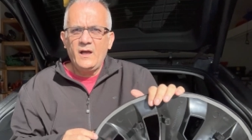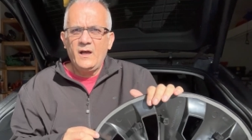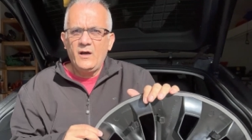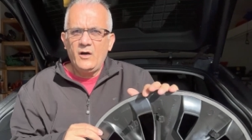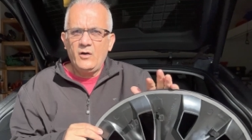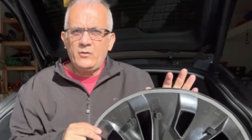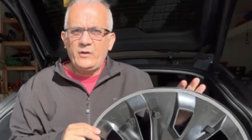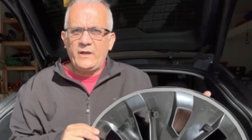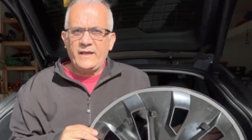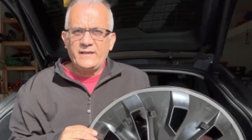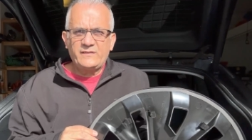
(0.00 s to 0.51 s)

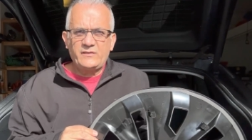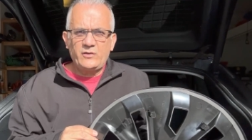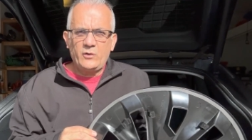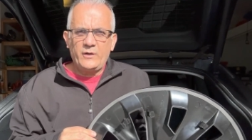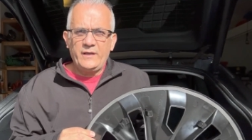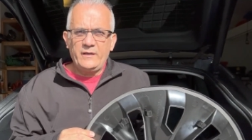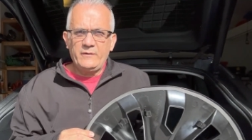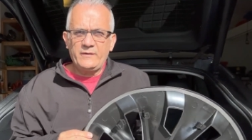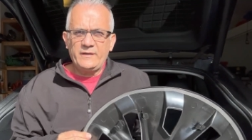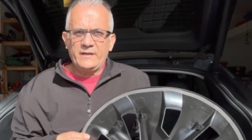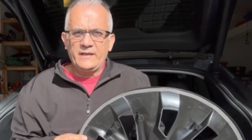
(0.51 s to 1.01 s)
Okay, so
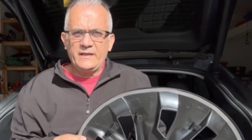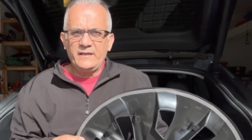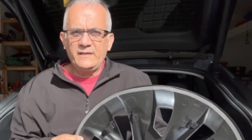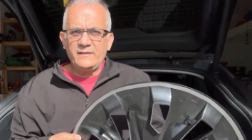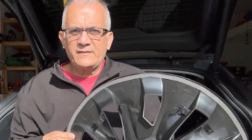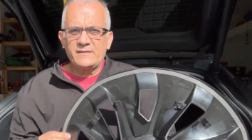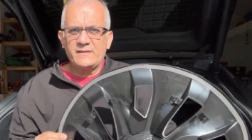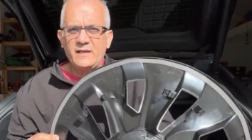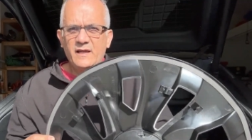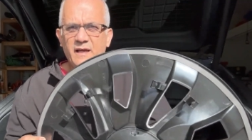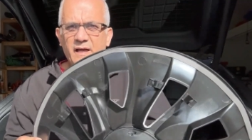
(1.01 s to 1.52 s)
here it
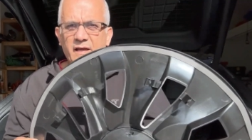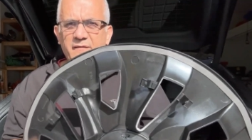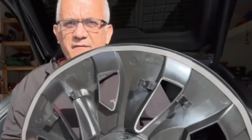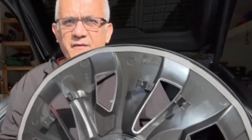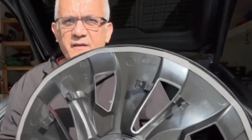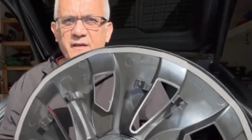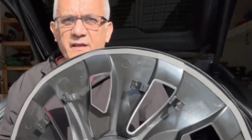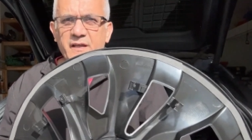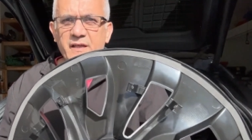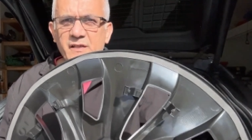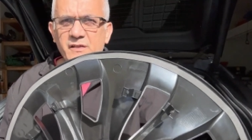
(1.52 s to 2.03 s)
is. I
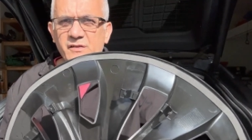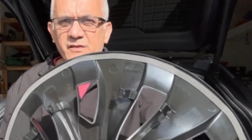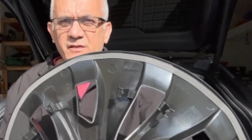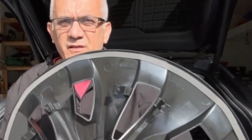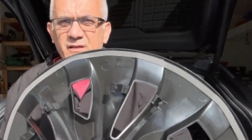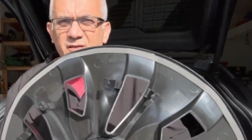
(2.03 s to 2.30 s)
finished.